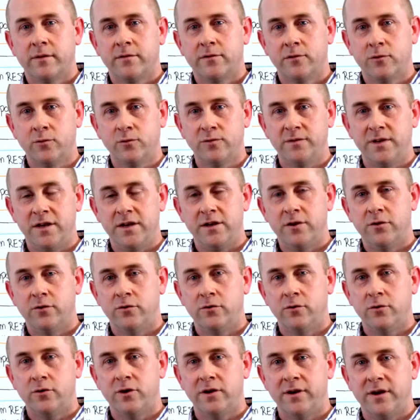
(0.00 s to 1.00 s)
tools in
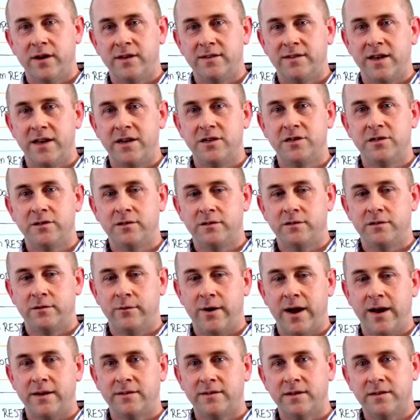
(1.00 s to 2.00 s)
your organization
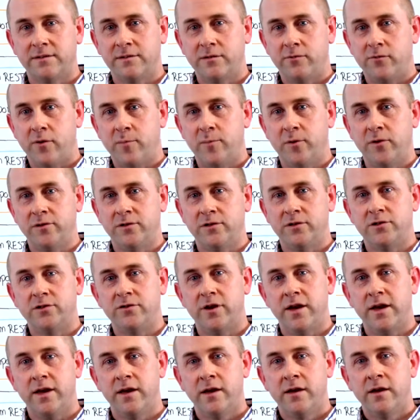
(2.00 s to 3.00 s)
to access the
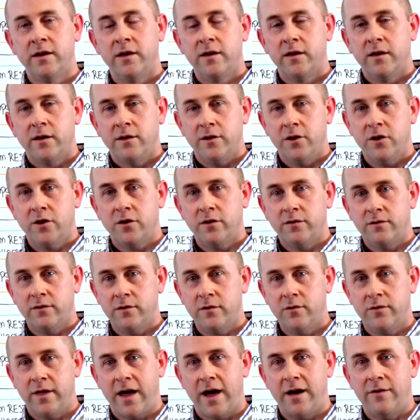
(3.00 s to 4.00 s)
repository, you can
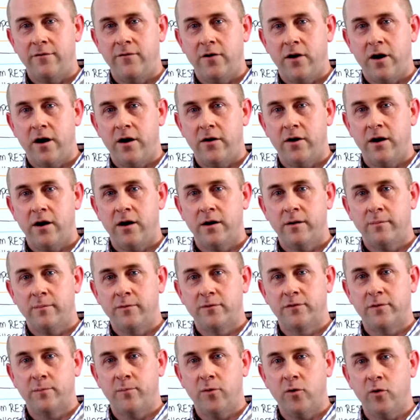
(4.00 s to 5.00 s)
do that via our
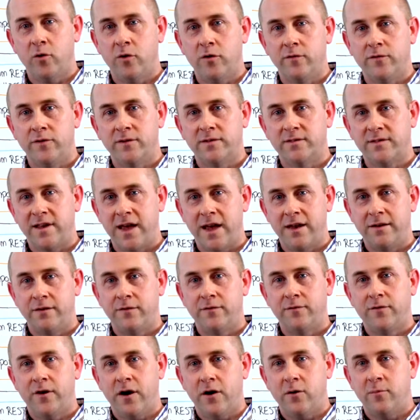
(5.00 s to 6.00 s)
support for
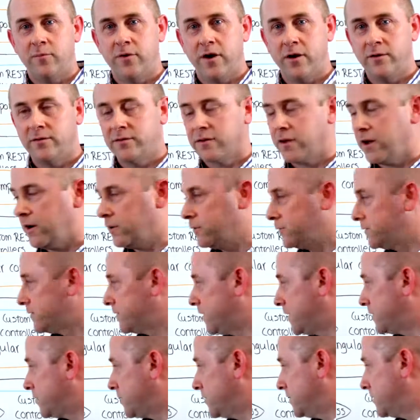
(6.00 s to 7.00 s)
standard file protocols
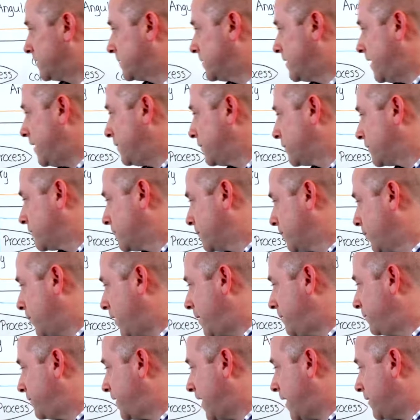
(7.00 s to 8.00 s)
such as CIFS,
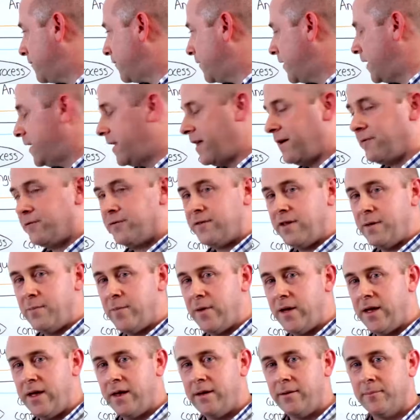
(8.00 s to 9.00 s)
WebDAV, and
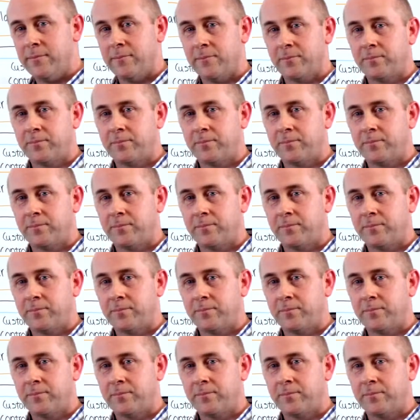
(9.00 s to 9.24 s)
FTP.